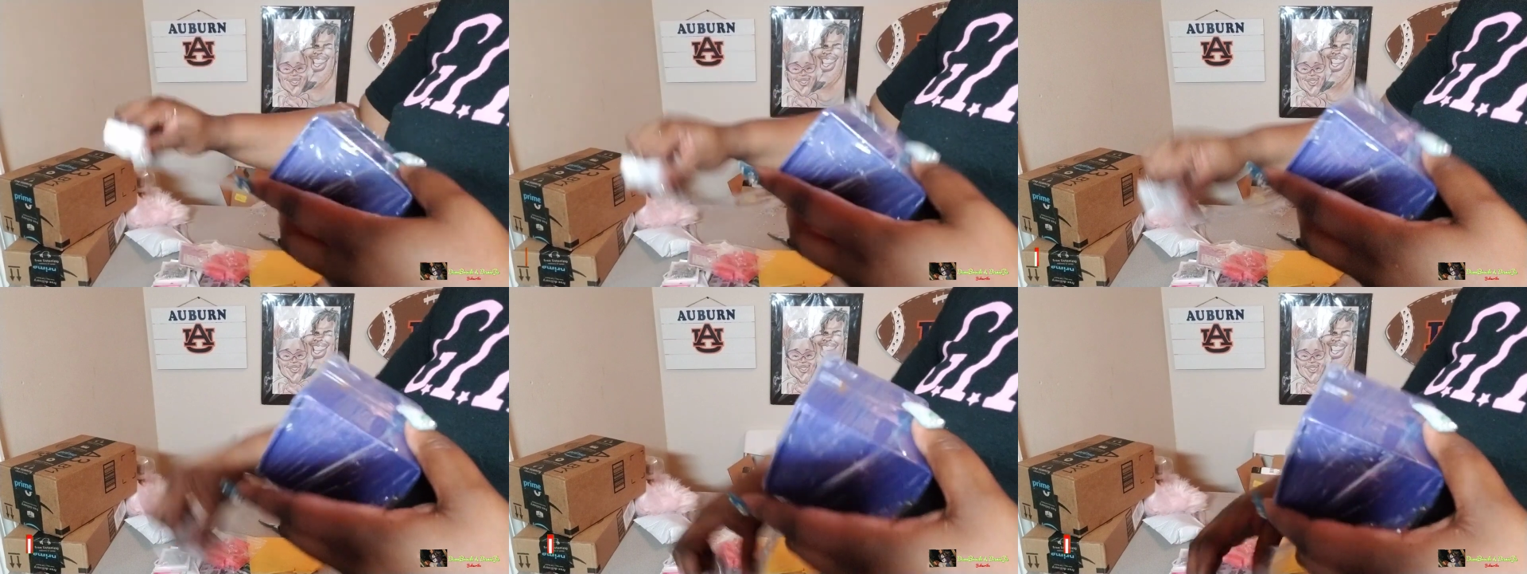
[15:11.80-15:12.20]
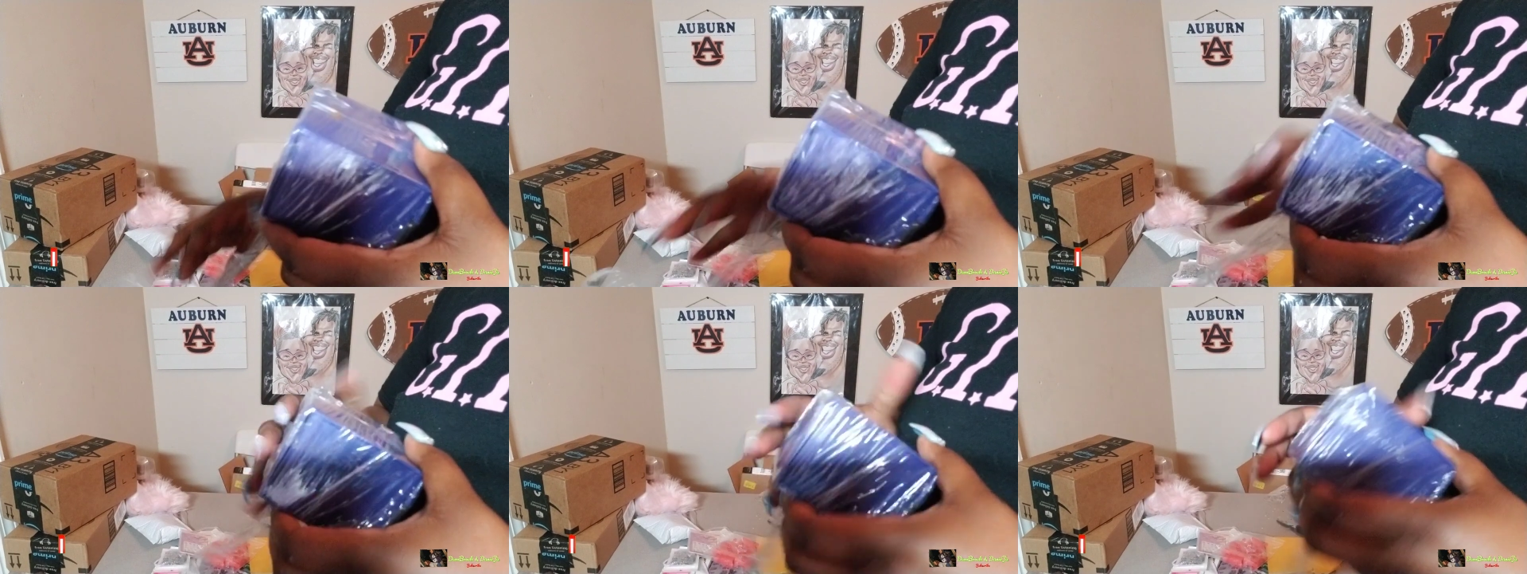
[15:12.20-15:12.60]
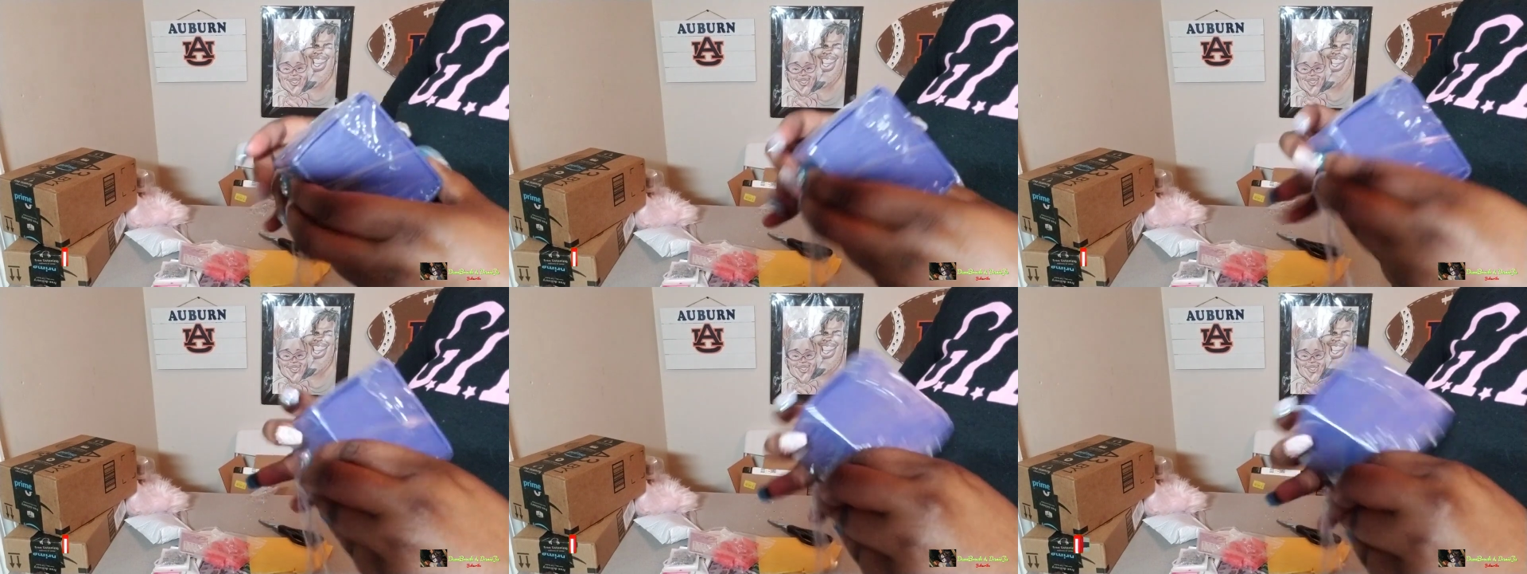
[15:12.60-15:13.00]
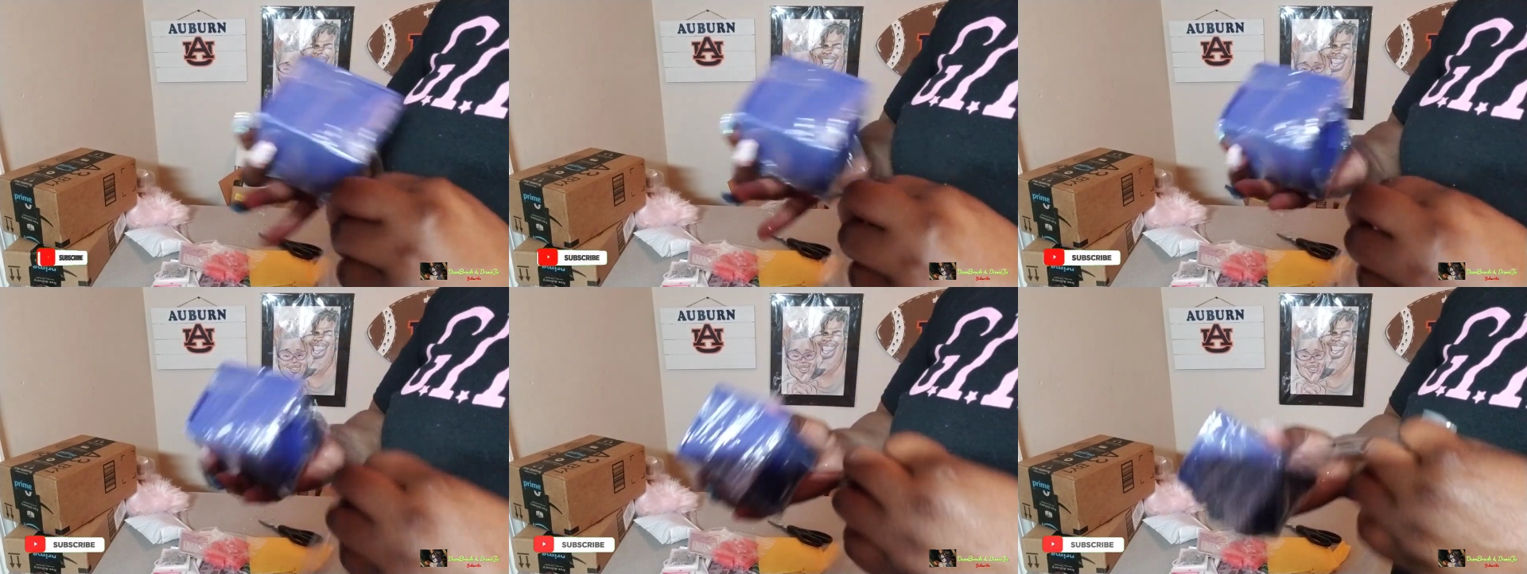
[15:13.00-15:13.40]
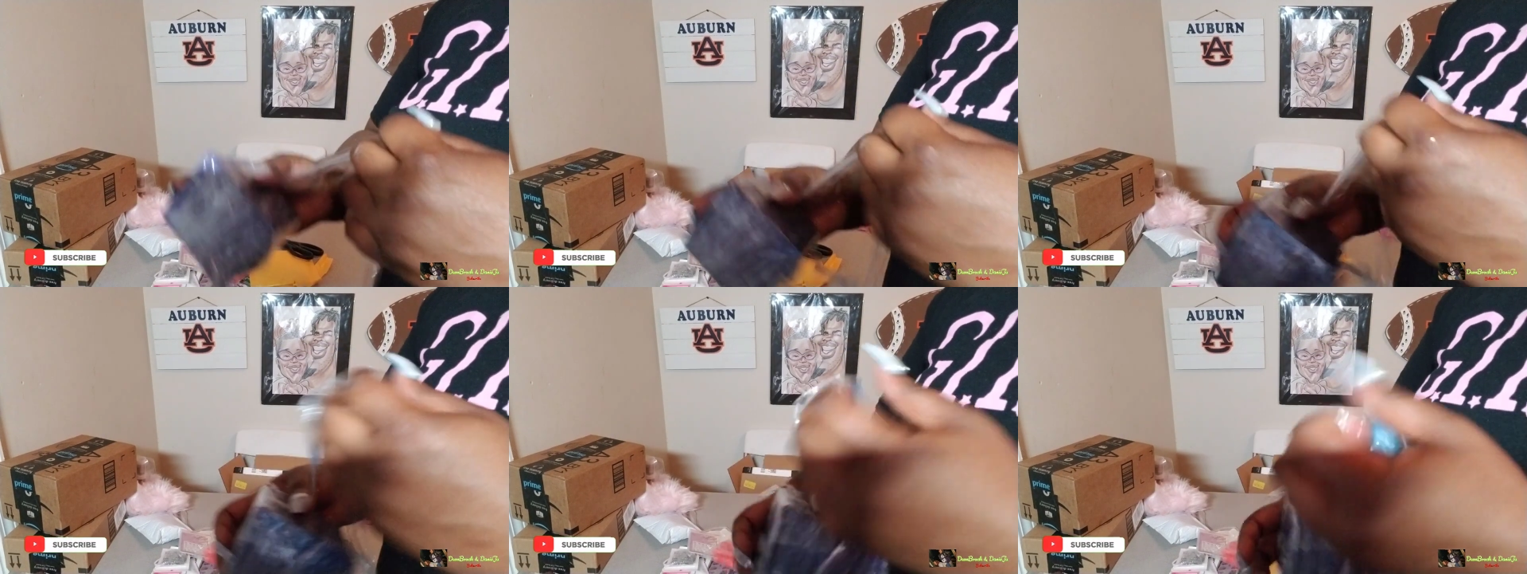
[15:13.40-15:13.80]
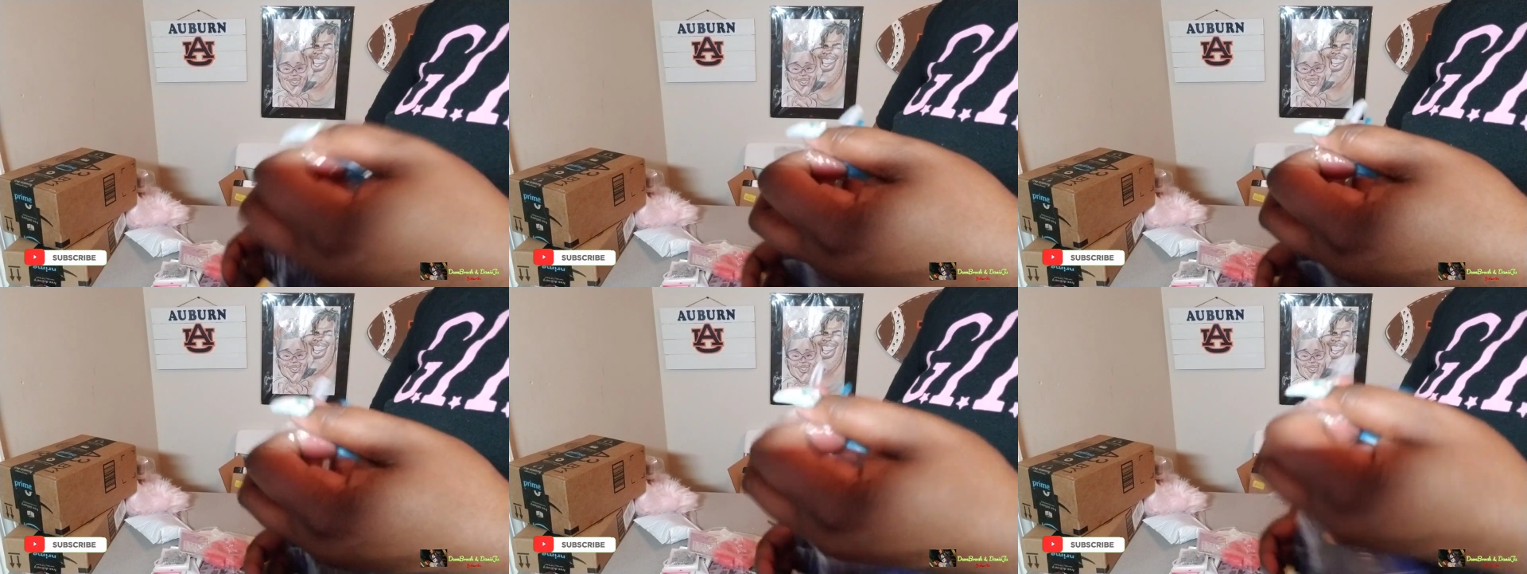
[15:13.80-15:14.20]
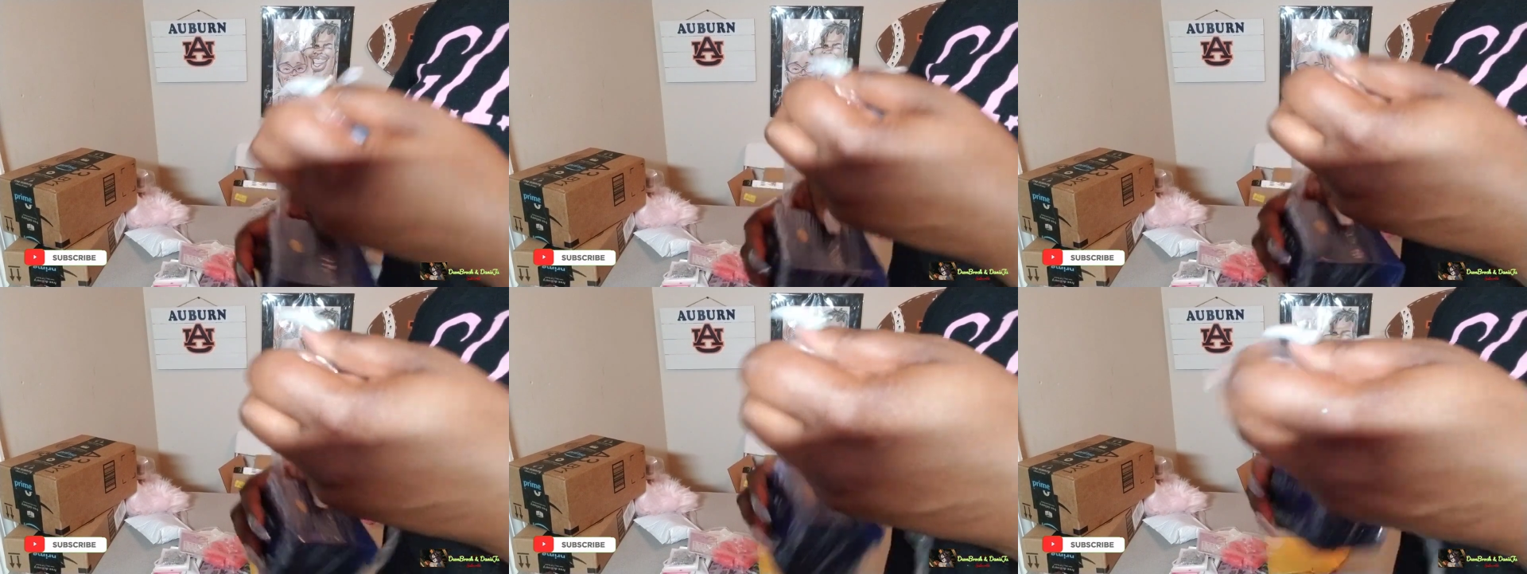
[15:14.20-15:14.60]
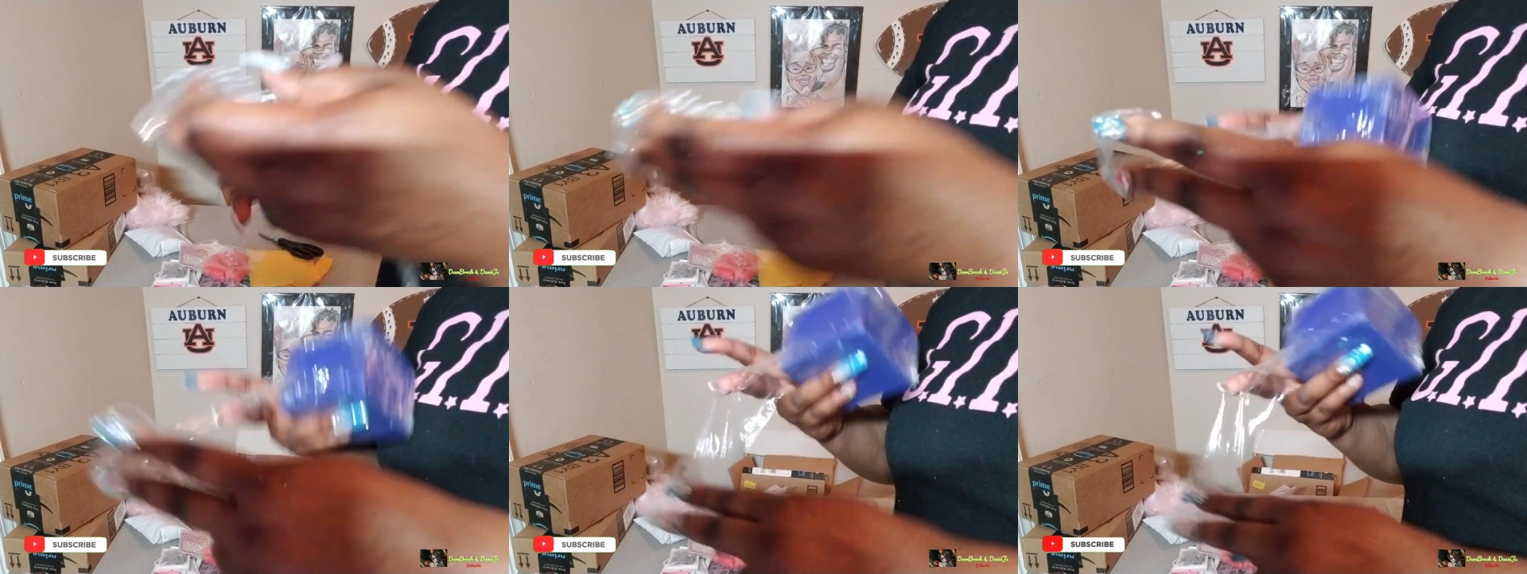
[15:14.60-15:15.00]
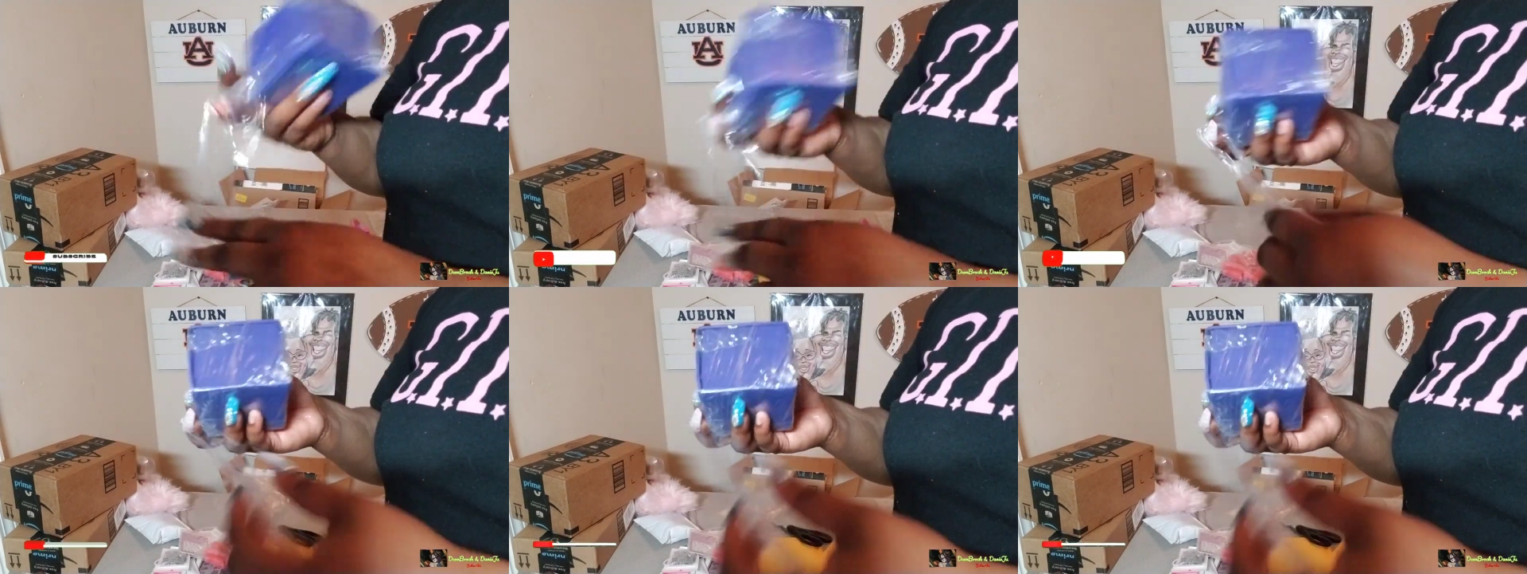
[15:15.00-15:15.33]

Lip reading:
(no speaker visible)